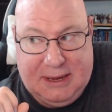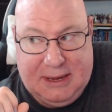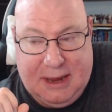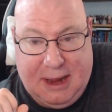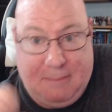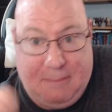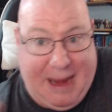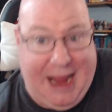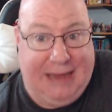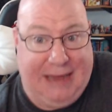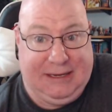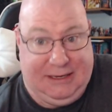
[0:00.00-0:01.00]
And
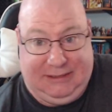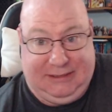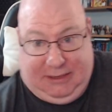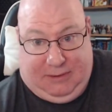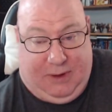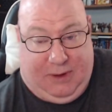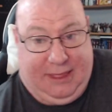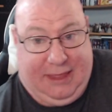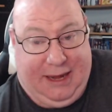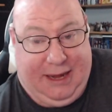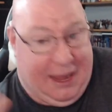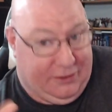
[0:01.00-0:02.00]
Matt does the one
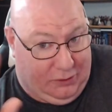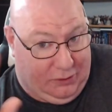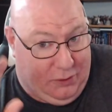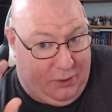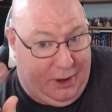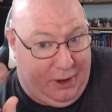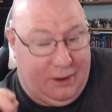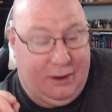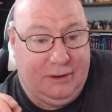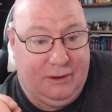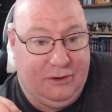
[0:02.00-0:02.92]
thing as a lawyer